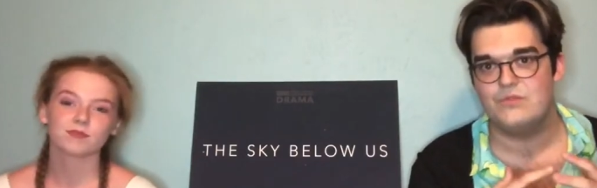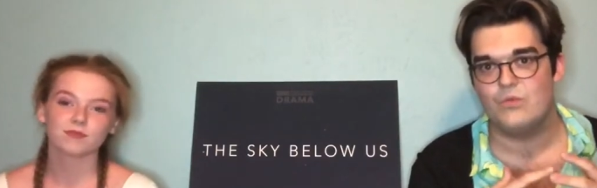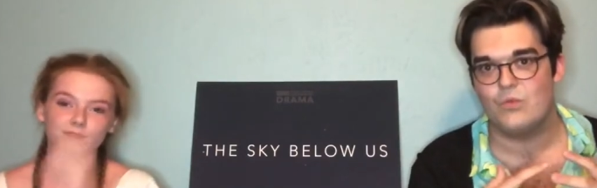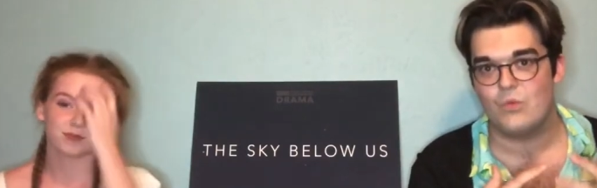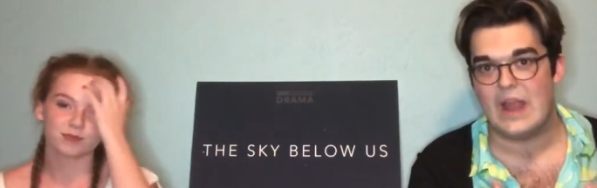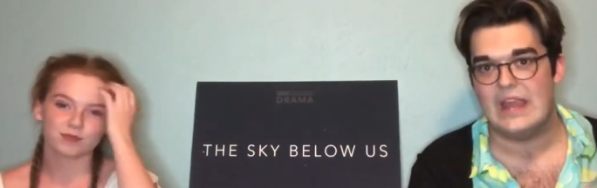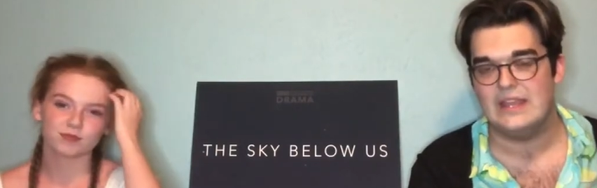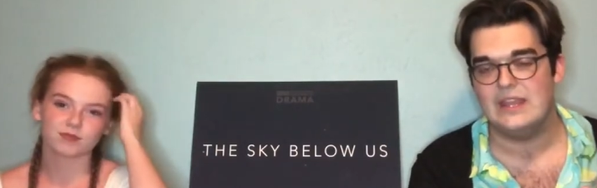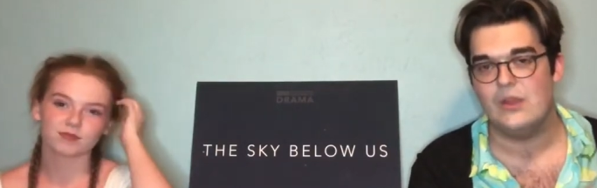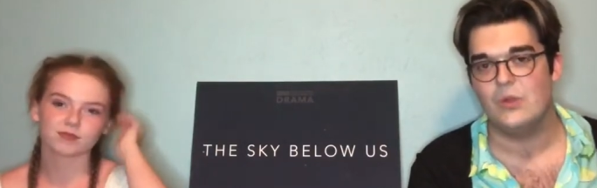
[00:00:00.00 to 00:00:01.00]

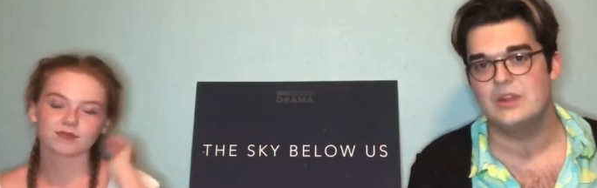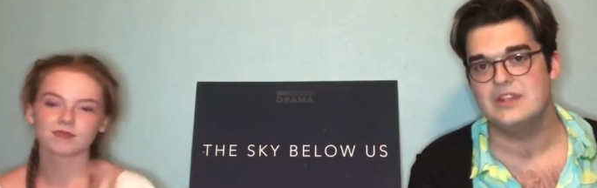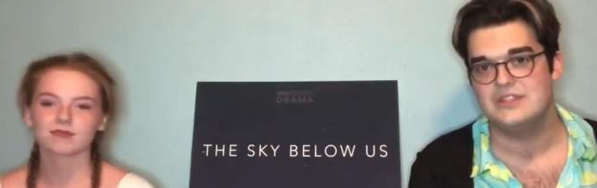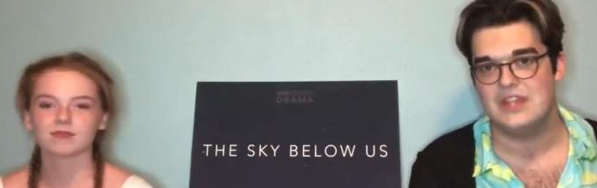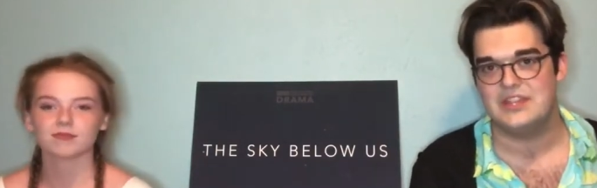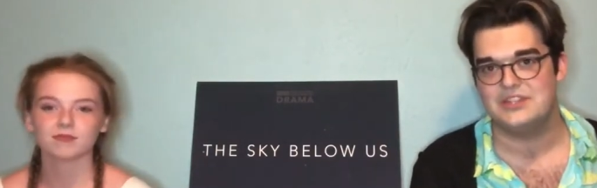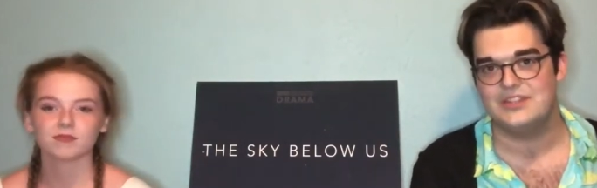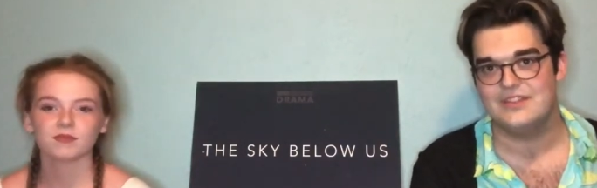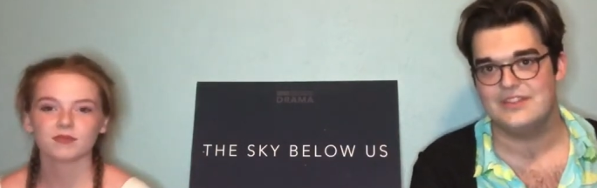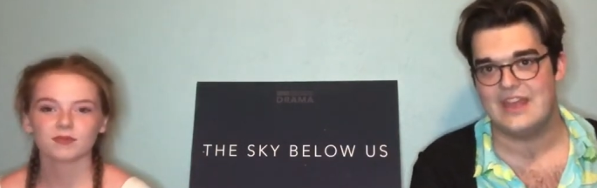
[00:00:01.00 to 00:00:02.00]
Speaker 1: writing
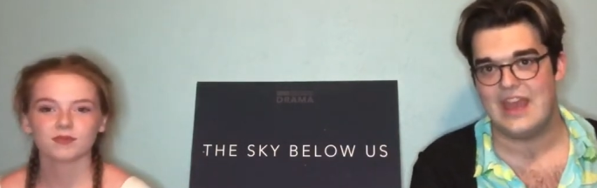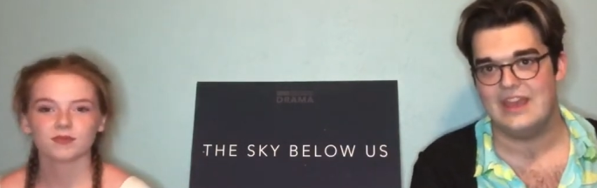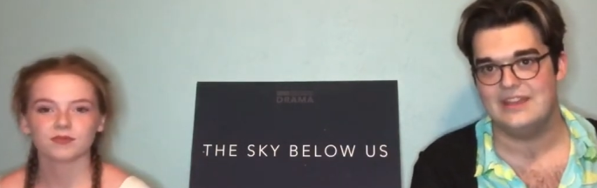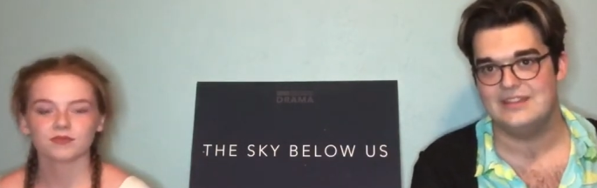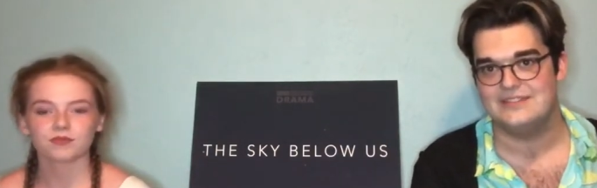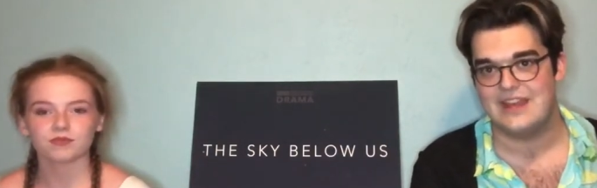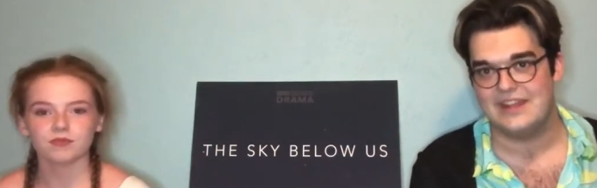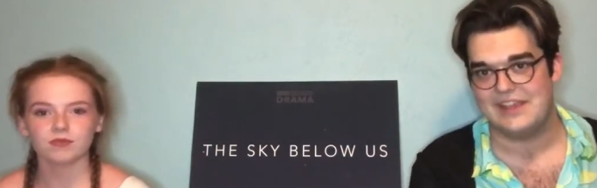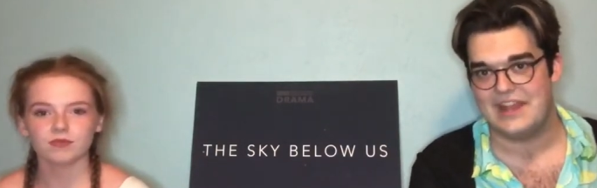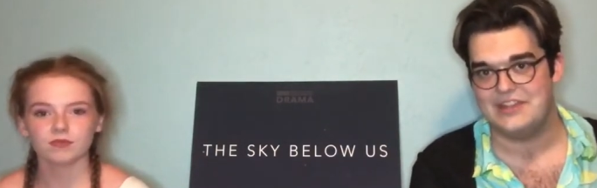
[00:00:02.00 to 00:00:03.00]
organization that is
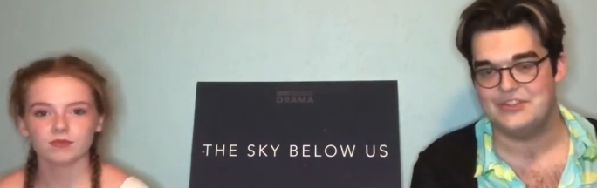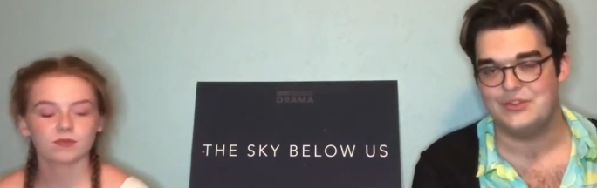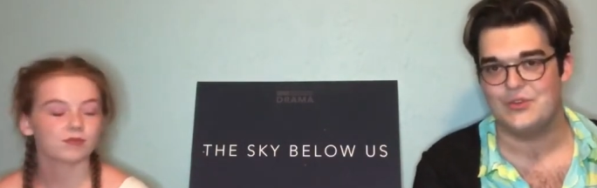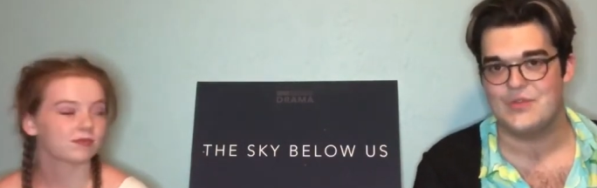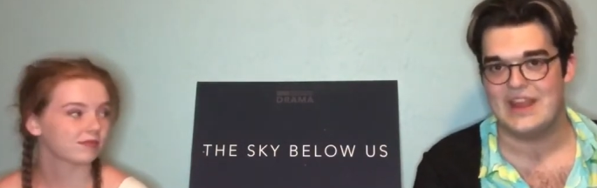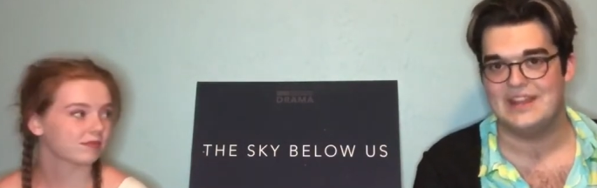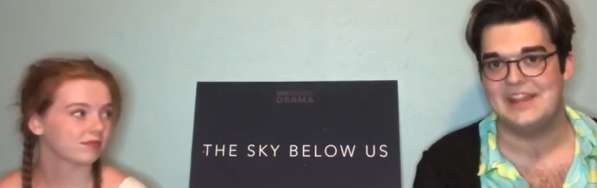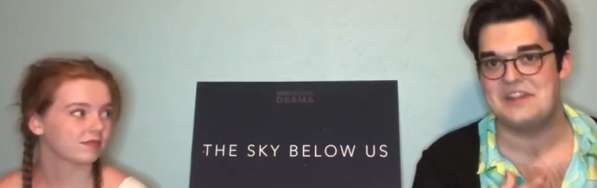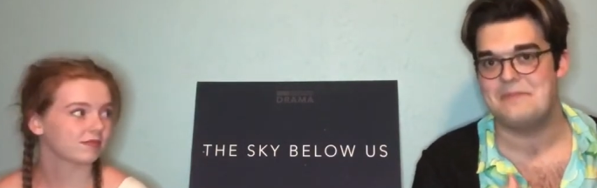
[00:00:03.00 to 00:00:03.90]
dedicated to creating an